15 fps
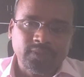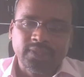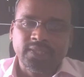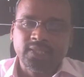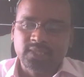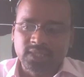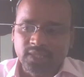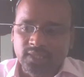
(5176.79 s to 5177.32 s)

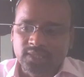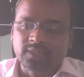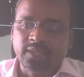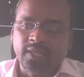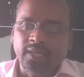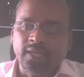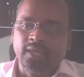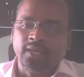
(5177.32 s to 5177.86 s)
This is
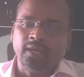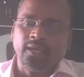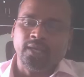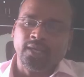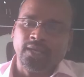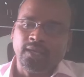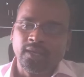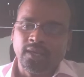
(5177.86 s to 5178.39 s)

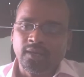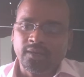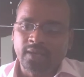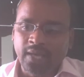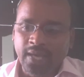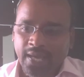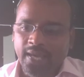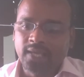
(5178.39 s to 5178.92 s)
the
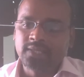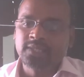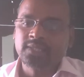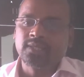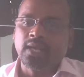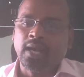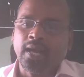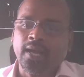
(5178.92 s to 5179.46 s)

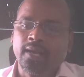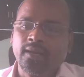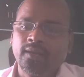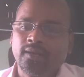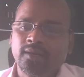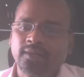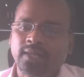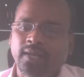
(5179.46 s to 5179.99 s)
case,
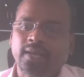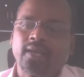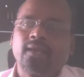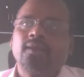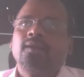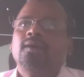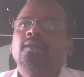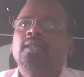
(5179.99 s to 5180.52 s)
and
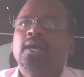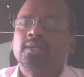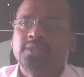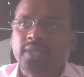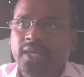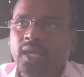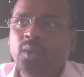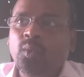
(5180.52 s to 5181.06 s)
the
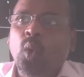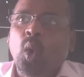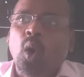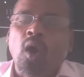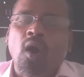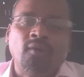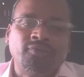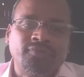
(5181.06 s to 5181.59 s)
CEO
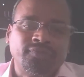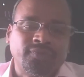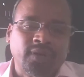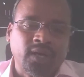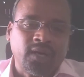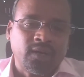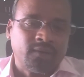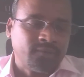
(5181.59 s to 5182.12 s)

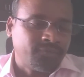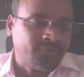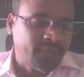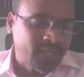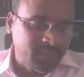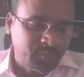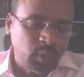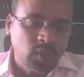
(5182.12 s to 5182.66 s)
of
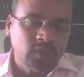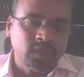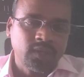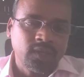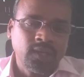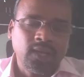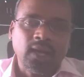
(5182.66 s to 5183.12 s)
Facebook